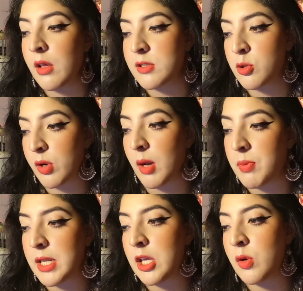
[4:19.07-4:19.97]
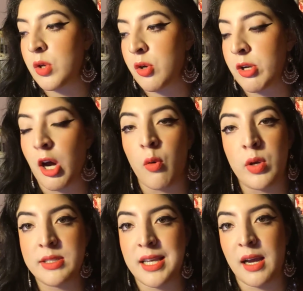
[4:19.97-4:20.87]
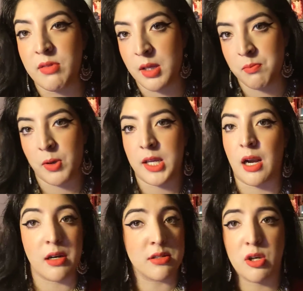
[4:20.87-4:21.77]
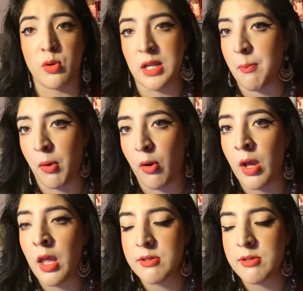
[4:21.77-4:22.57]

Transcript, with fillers: to accompany you, you can always have them play it at a slower tempo.